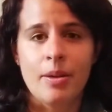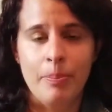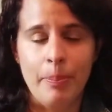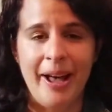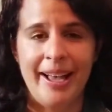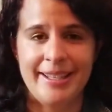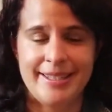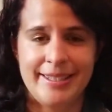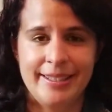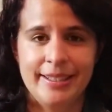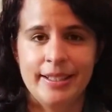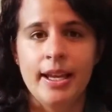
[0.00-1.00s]

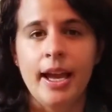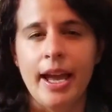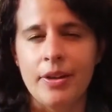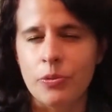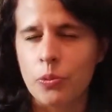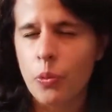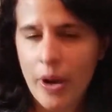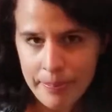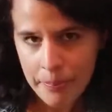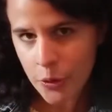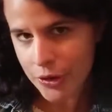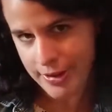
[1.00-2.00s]
But I have one
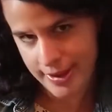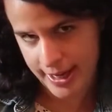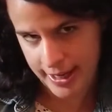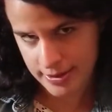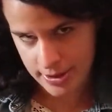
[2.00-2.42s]
more thing